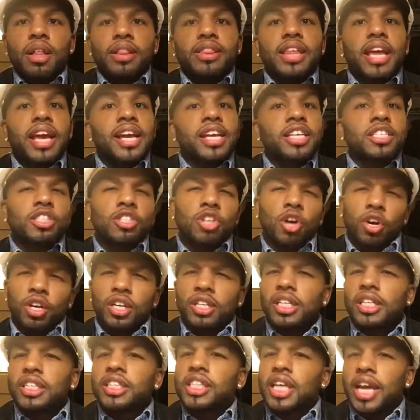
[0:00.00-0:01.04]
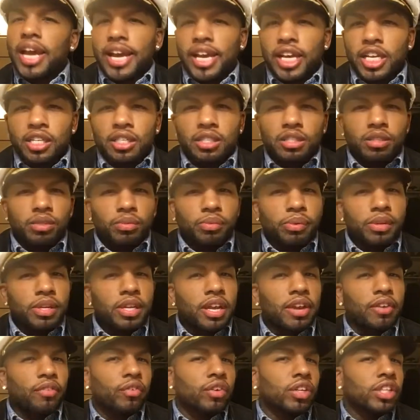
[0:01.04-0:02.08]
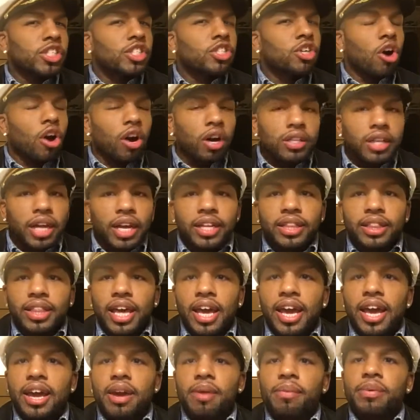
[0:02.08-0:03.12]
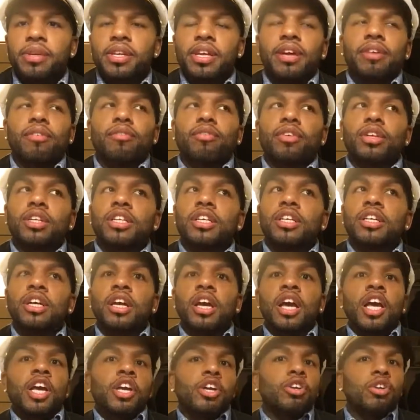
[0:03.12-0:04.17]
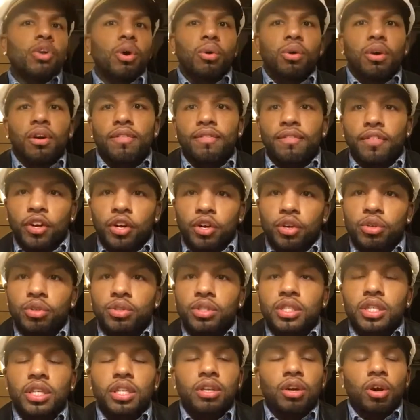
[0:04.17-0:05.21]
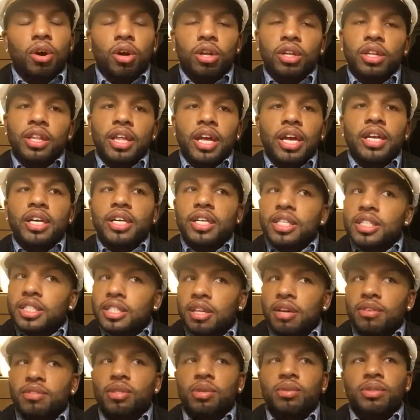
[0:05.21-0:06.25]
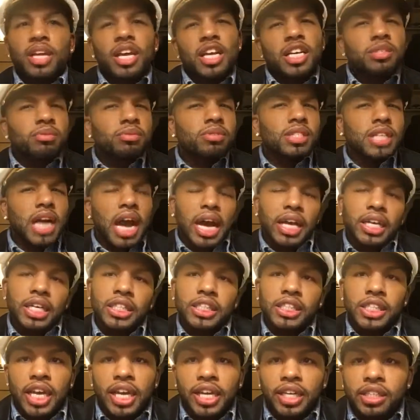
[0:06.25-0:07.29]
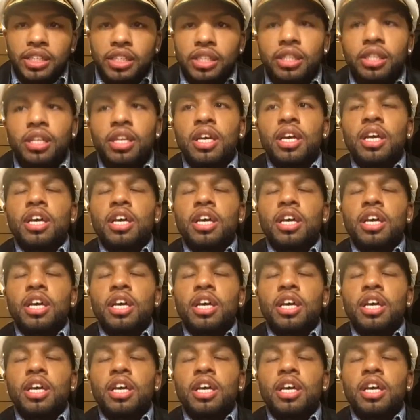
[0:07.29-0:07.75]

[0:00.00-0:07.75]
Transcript: Things started to change. We didn't really talk like that. We didn't really, converse and all of that good stuff. So things was kind of changing.